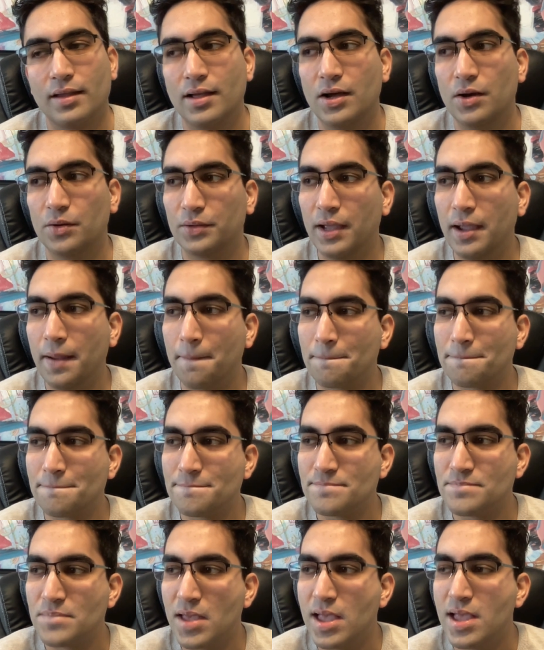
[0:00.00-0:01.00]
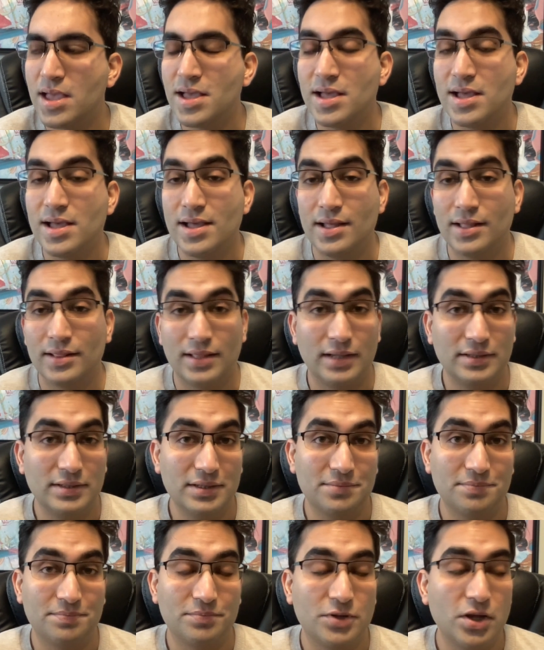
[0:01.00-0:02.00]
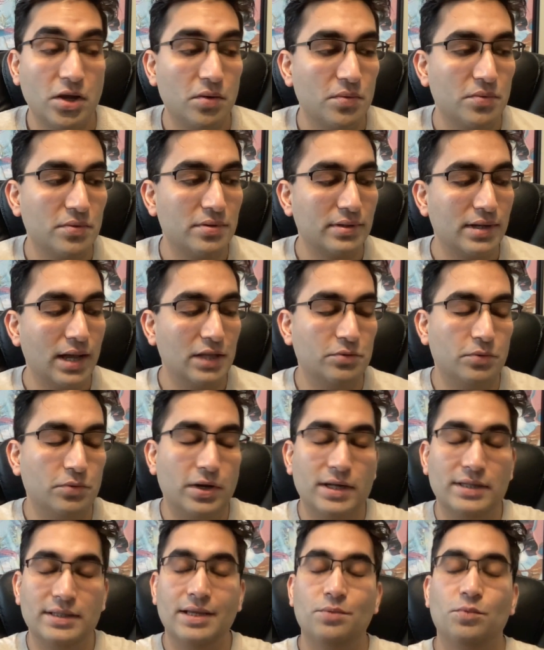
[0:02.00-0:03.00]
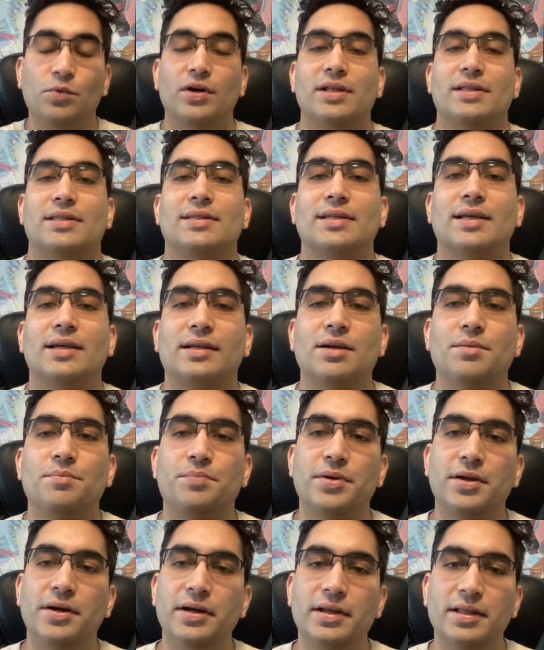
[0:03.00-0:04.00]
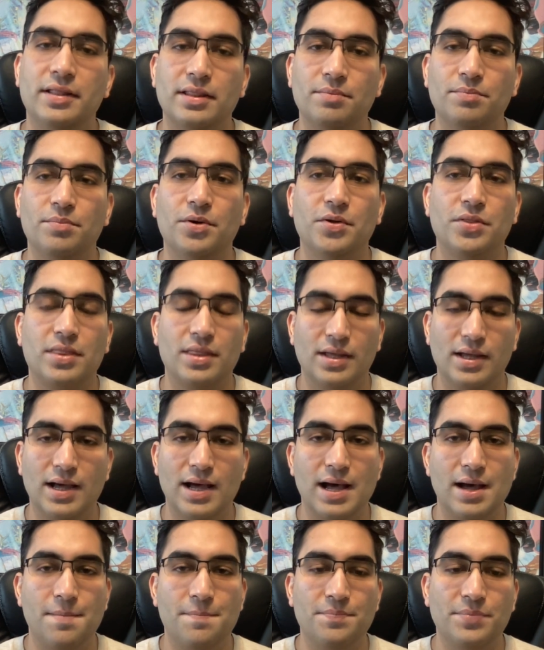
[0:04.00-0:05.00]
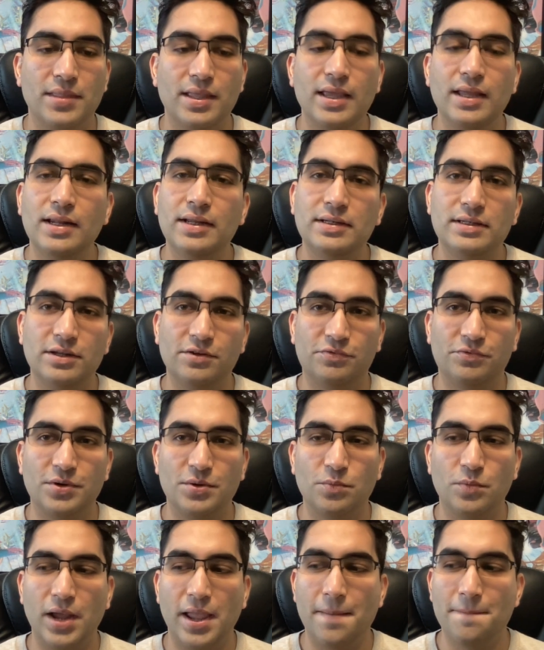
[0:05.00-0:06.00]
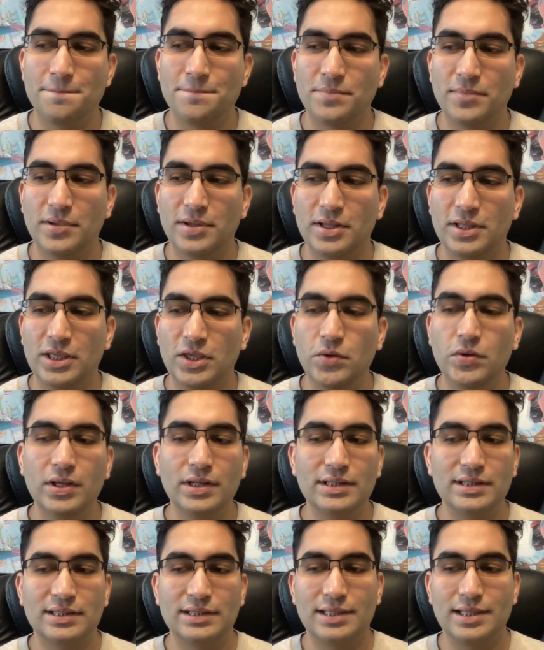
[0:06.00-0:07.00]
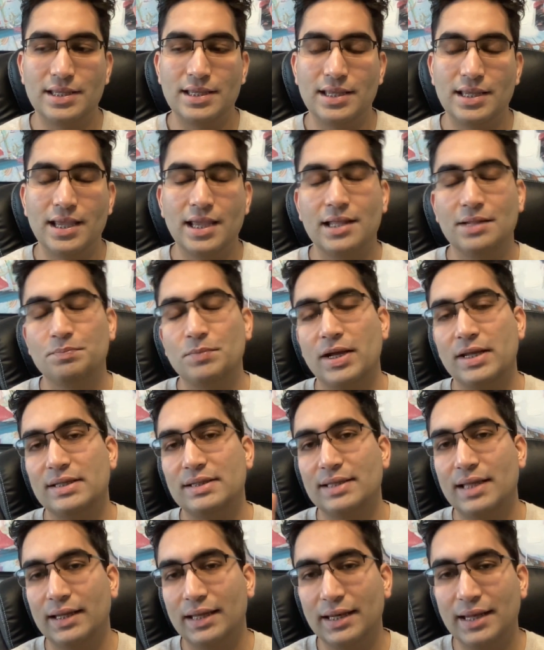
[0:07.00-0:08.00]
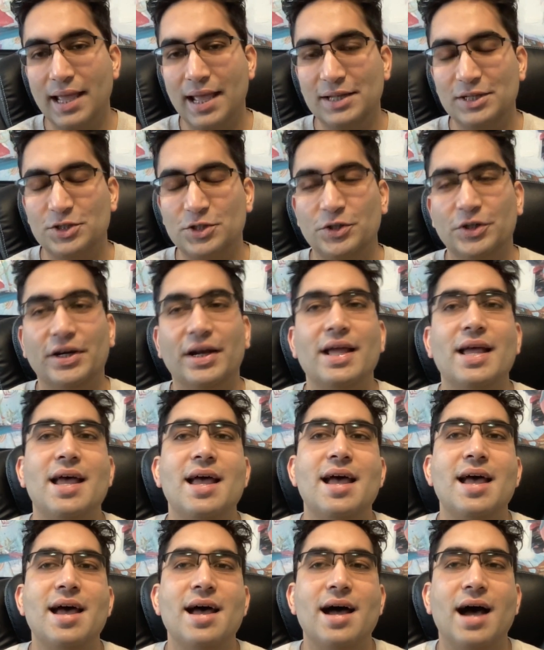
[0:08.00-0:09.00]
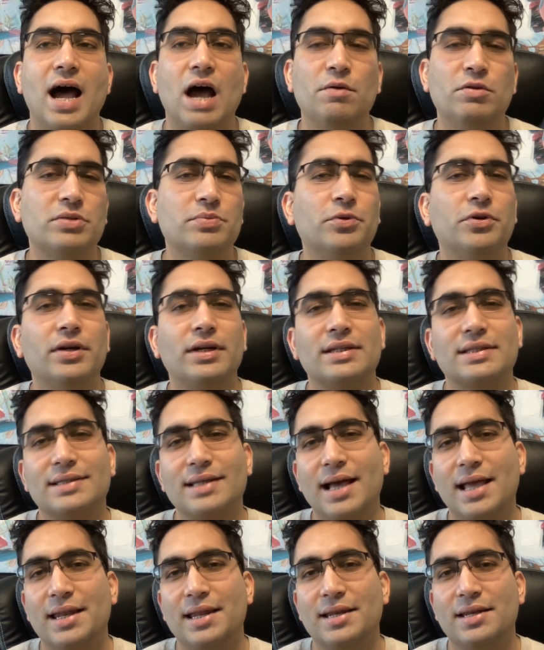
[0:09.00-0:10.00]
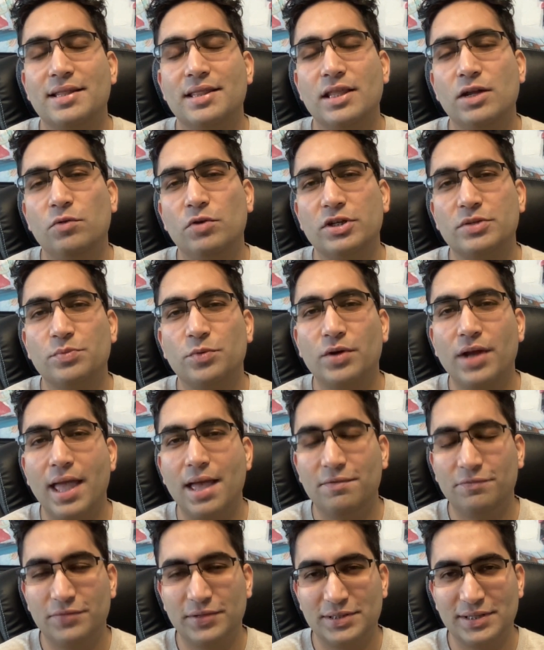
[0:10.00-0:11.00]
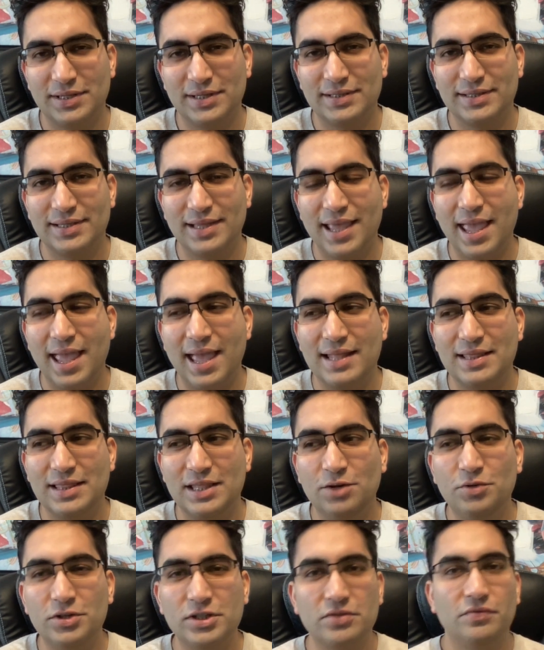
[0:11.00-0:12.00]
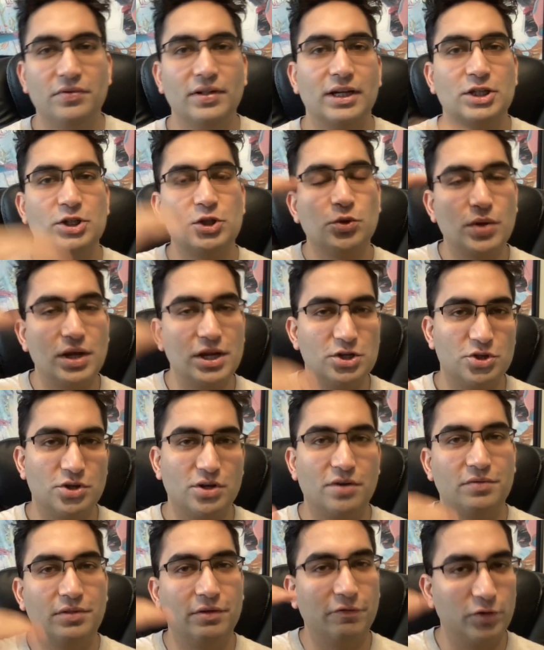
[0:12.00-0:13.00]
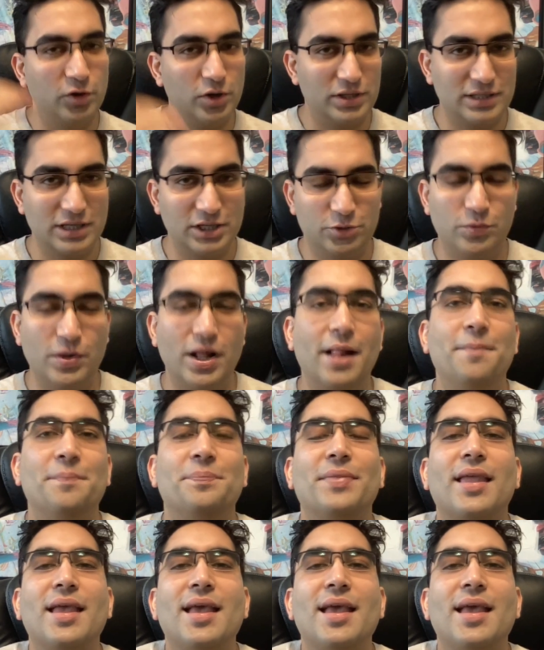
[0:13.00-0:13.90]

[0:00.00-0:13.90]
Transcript: Okay, that's it. So, guys, what I did was compared the both in a different way. You can see in my second answer, I was more excited, there was more emphasis, and there was fluctuation of the voice as well.